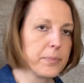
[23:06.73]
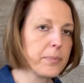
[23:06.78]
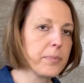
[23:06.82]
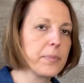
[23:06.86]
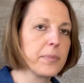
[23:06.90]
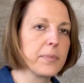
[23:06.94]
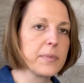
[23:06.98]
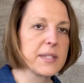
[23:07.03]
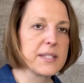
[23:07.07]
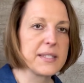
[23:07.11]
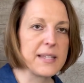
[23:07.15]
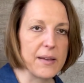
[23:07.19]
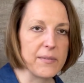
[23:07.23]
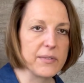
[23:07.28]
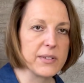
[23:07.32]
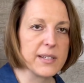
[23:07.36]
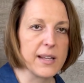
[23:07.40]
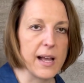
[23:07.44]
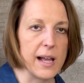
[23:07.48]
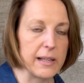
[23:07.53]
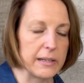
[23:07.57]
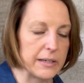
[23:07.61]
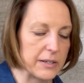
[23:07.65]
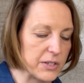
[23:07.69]

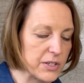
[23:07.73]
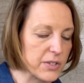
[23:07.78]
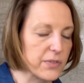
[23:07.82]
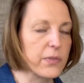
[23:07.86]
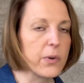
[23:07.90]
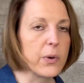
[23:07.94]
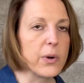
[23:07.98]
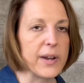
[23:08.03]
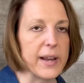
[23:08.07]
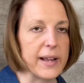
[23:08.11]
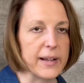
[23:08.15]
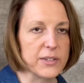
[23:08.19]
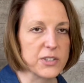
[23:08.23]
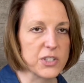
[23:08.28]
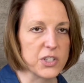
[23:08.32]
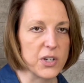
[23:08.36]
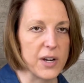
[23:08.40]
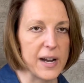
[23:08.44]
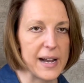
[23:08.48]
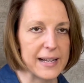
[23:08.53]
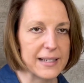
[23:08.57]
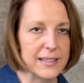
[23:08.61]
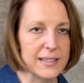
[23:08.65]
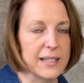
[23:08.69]
$7 for an
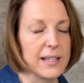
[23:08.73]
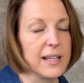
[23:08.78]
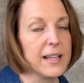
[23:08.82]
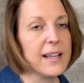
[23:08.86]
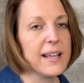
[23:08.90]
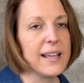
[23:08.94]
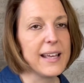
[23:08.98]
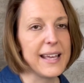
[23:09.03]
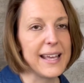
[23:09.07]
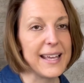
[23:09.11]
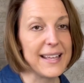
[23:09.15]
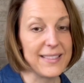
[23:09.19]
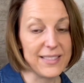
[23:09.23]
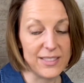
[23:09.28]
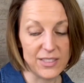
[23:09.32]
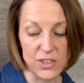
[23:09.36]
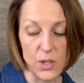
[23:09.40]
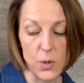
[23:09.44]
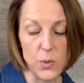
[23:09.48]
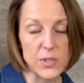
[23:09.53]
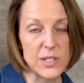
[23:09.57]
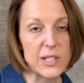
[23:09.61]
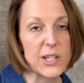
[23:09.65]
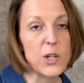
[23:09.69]
extract,
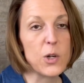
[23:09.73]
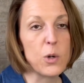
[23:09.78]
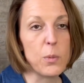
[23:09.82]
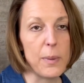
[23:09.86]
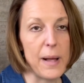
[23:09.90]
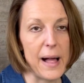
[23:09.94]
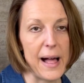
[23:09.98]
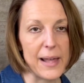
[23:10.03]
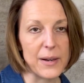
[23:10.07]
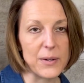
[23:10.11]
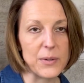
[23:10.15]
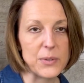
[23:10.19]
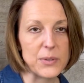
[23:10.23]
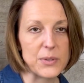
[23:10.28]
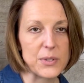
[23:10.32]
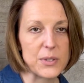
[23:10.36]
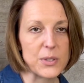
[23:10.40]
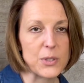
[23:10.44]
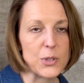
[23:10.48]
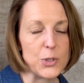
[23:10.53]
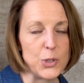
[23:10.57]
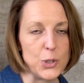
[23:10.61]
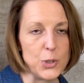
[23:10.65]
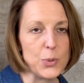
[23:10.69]
those little bottles
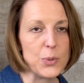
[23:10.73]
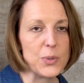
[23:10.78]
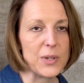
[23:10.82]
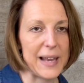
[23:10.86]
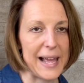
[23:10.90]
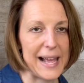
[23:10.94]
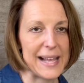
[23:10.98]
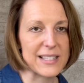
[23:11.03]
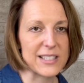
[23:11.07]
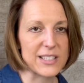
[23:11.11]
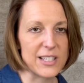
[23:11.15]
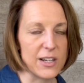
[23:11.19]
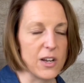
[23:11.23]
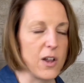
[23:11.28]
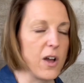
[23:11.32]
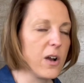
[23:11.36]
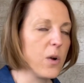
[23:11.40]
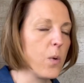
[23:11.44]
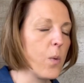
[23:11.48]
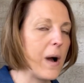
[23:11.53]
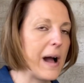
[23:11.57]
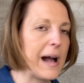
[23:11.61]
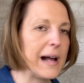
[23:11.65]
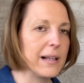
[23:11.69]
do last a
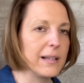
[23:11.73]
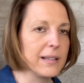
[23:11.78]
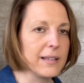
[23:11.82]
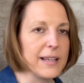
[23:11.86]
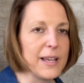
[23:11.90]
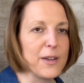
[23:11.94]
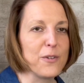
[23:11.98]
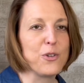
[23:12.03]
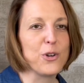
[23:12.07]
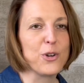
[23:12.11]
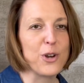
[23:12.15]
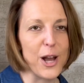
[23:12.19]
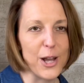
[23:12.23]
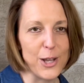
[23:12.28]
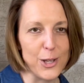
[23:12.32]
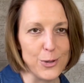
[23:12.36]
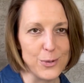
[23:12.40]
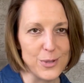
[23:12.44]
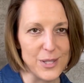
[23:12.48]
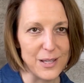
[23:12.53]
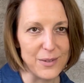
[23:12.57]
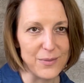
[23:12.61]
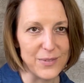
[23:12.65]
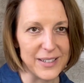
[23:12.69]
long while if you're not
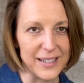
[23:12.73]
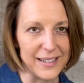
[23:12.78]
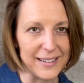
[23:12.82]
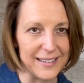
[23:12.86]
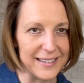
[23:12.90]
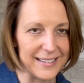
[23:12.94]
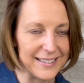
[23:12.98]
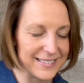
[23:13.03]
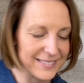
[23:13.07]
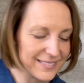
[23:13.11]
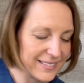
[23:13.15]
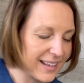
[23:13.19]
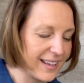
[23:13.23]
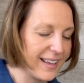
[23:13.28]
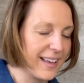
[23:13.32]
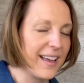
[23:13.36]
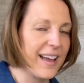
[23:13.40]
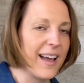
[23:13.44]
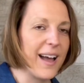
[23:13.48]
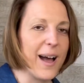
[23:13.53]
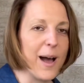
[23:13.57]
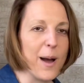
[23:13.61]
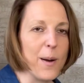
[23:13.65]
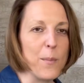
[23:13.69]
using vanilla.
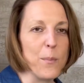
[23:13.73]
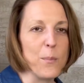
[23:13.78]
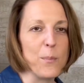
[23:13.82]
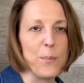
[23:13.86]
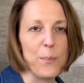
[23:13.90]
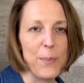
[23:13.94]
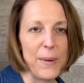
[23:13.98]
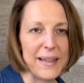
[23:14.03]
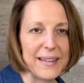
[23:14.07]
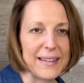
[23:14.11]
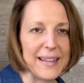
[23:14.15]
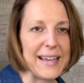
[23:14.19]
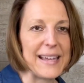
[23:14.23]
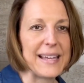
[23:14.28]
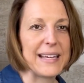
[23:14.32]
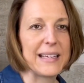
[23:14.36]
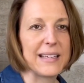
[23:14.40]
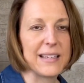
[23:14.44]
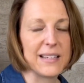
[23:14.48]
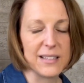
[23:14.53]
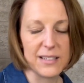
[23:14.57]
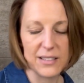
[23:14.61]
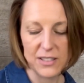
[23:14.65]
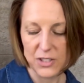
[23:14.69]
But
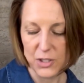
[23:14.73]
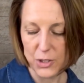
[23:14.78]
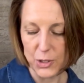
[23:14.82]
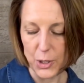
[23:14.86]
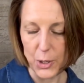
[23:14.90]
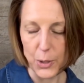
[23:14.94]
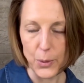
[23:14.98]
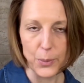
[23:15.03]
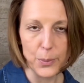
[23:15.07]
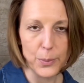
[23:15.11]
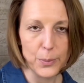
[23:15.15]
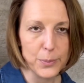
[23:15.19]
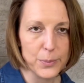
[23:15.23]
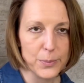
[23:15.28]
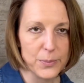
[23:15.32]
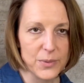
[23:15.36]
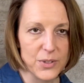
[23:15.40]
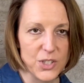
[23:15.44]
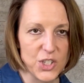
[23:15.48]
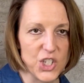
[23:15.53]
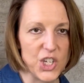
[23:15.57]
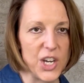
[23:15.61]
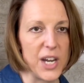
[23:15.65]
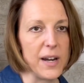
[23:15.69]
like,
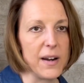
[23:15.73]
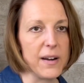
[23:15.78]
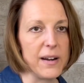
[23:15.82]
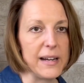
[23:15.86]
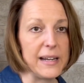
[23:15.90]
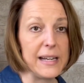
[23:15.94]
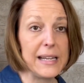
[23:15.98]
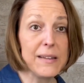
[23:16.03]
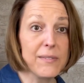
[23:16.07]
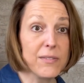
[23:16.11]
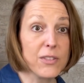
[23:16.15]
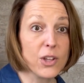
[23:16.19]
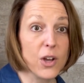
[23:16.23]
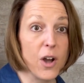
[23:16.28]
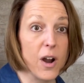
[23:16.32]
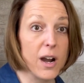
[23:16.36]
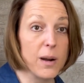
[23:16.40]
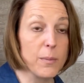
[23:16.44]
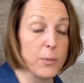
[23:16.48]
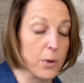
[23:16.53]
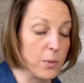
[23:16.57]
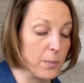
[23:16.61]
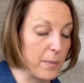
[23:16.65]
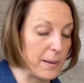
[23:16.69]
cherry, even the
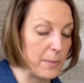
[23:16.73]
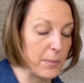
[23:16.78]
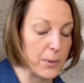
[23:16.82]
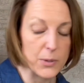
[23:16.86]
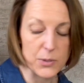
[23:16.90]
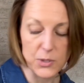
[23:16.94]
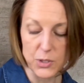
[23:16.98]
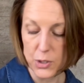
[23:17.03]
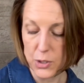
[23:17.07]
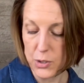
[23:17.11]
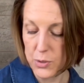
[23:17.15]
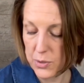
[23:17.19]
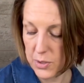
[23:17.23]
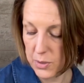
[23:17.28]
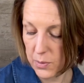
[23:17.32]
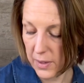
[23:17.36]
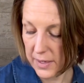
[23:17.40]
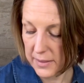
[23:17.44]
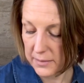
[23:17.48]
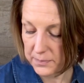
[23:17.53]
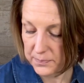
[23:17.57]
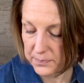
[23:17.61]
caramel, my most used one.